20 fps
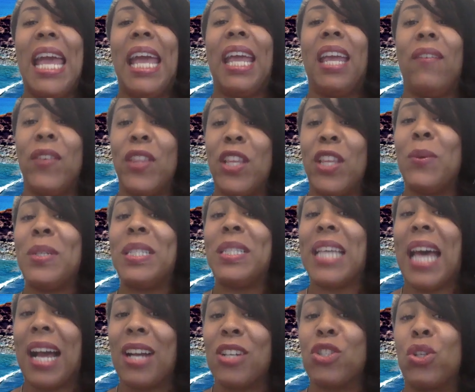even though it's
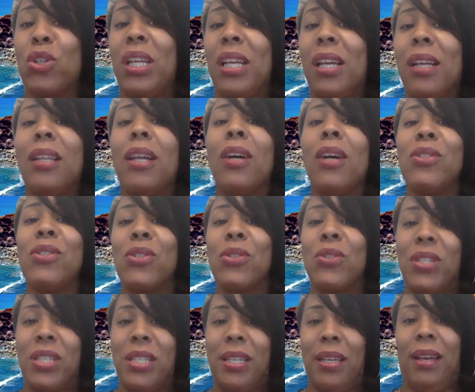actually
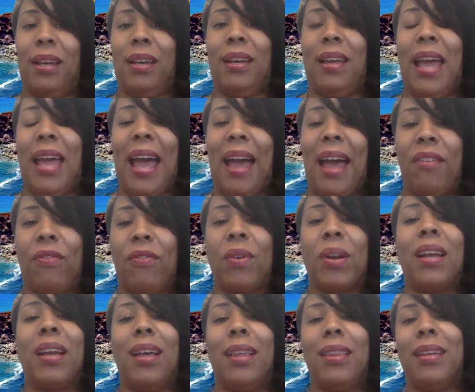closer to
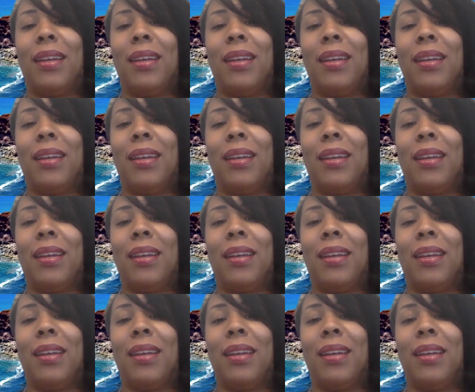Africa.